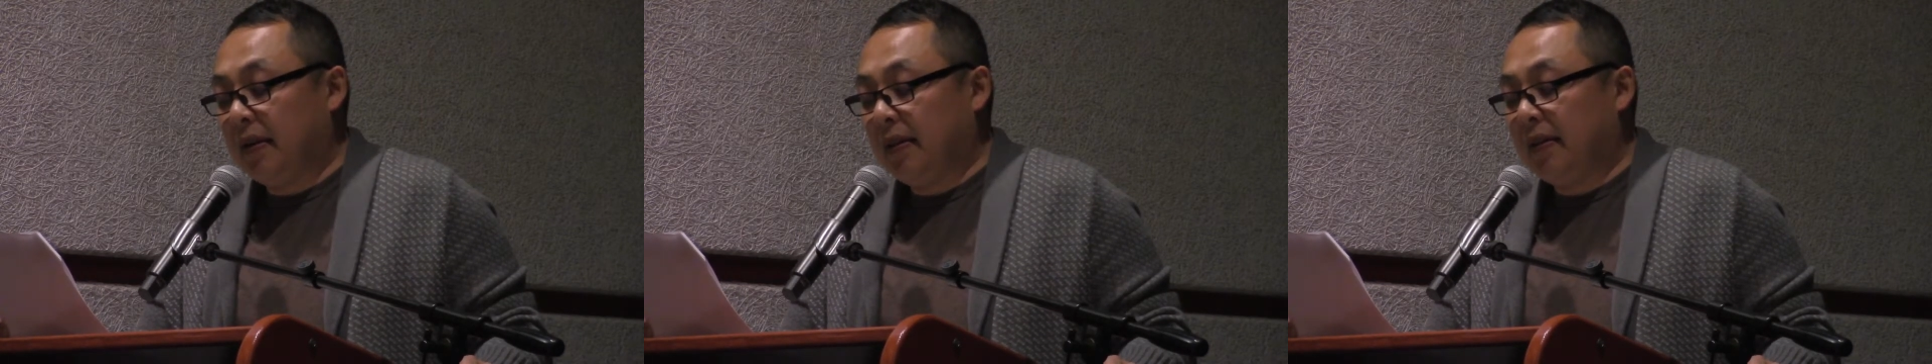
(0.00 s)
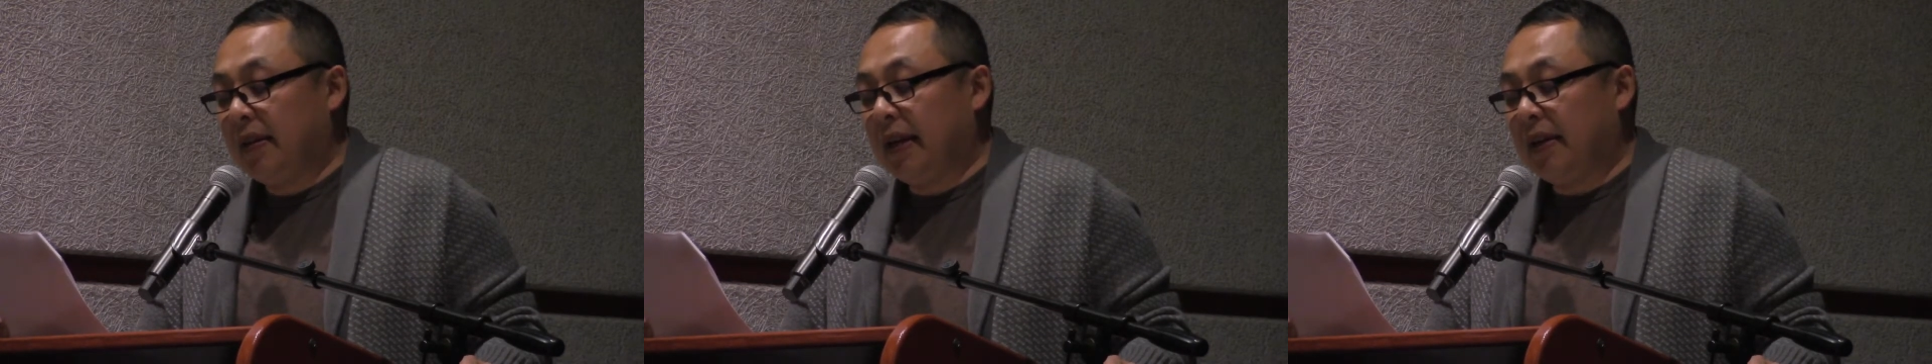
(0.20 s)

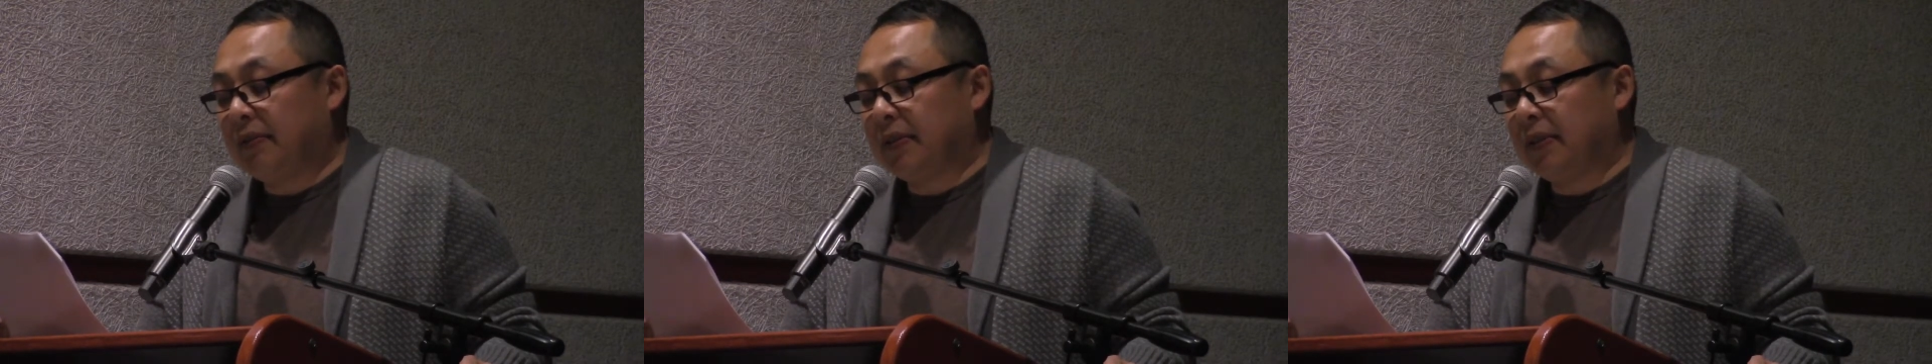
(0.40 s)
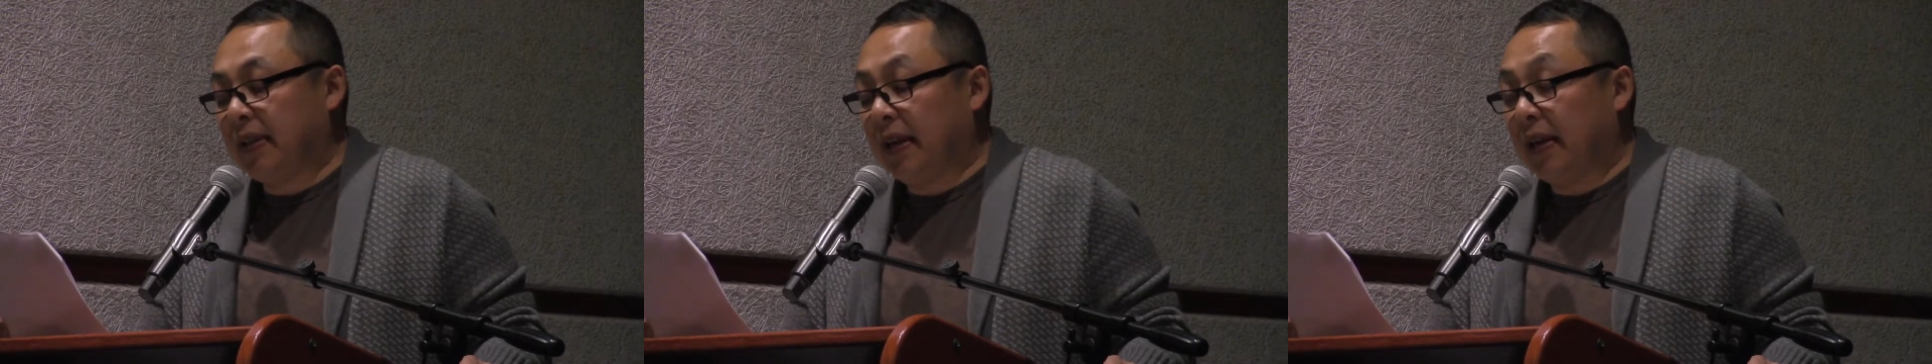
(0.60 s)
The
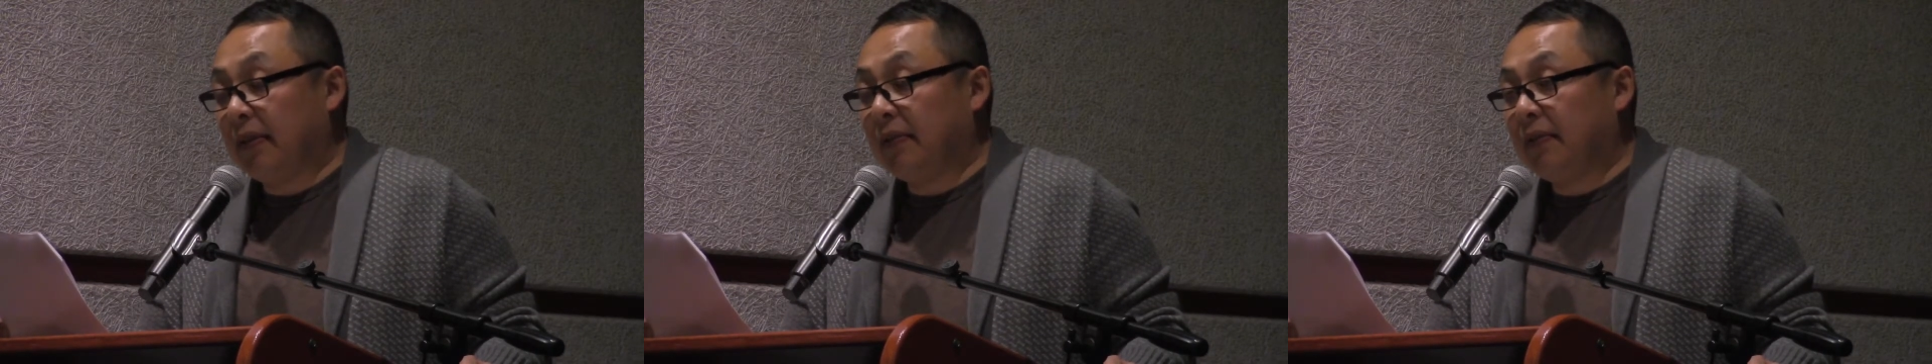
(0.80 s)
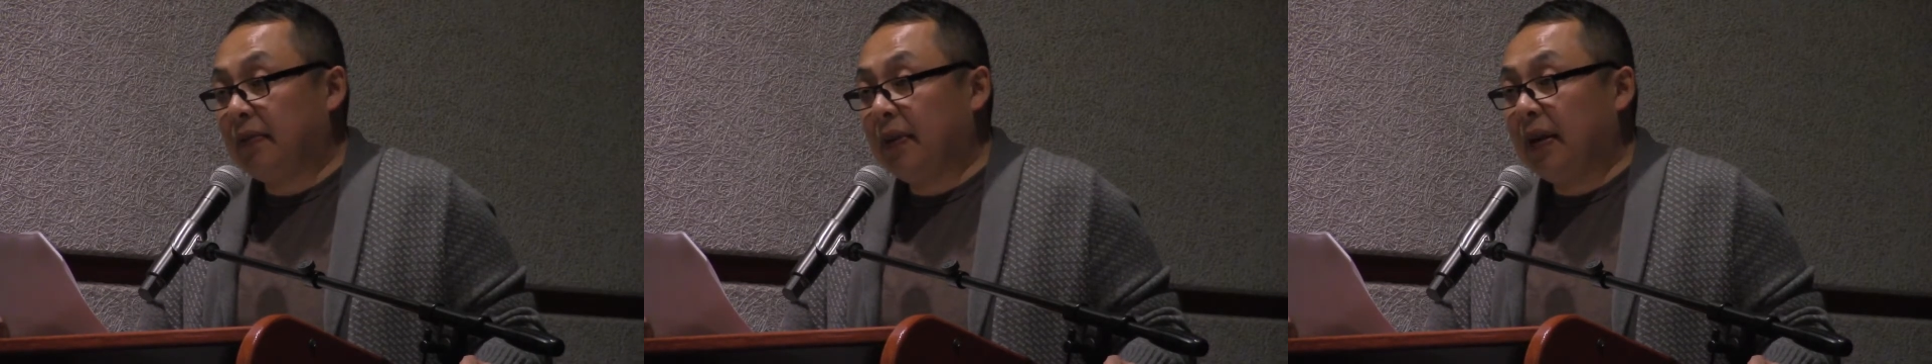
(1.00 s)
afterlife
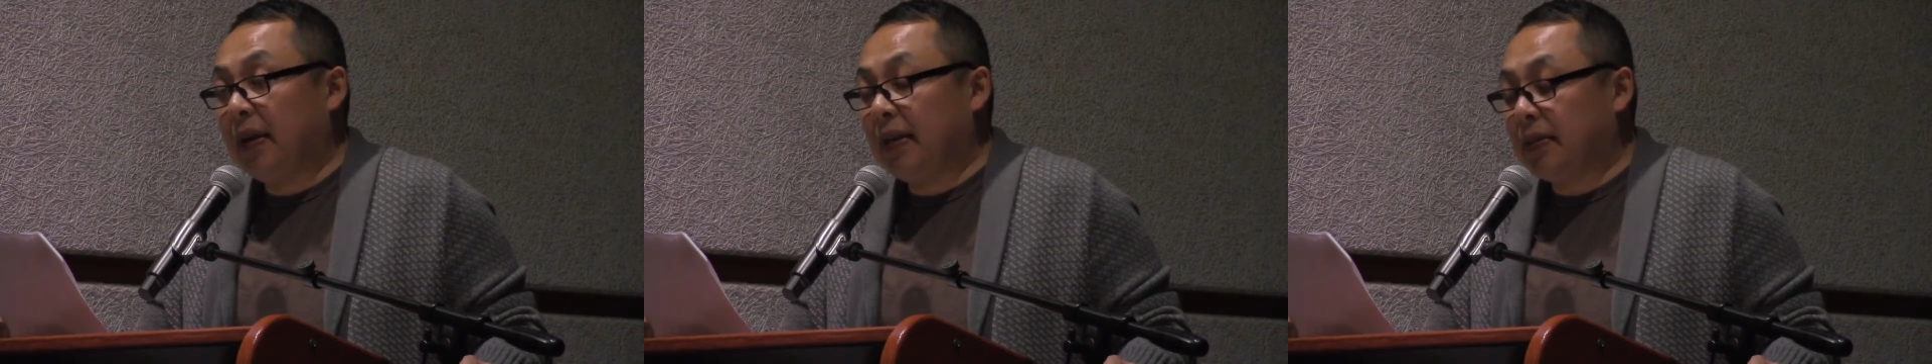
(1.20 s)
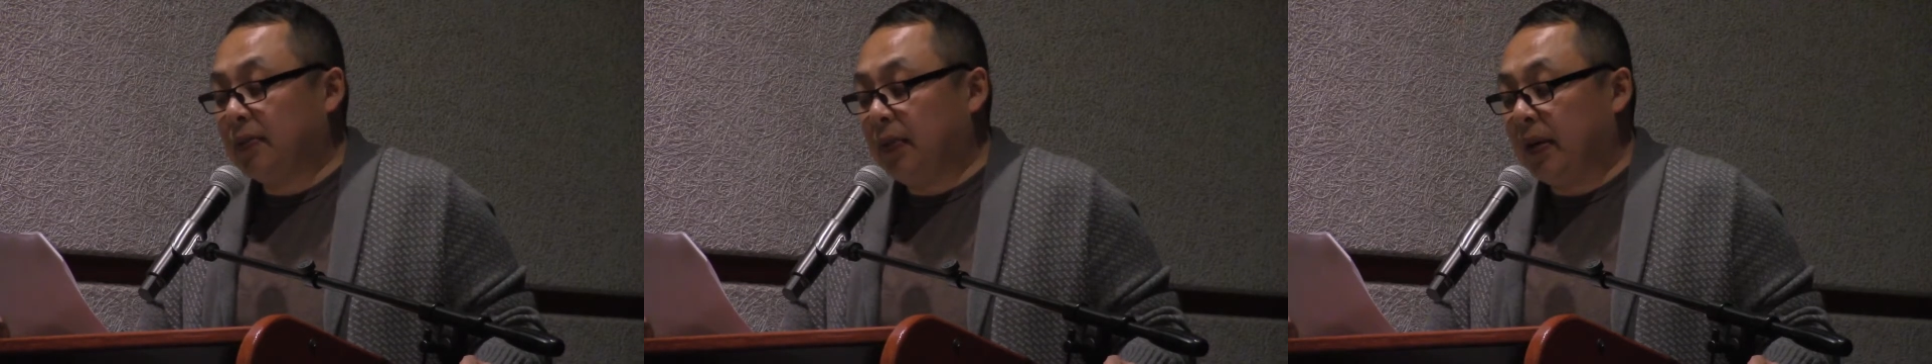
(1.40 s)

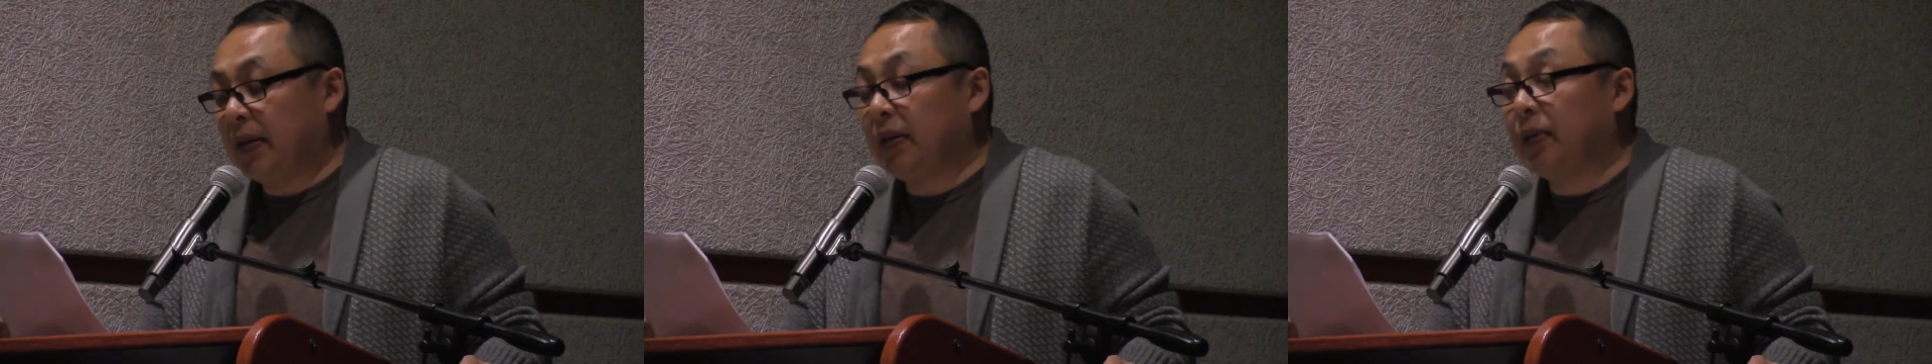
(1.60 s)
is what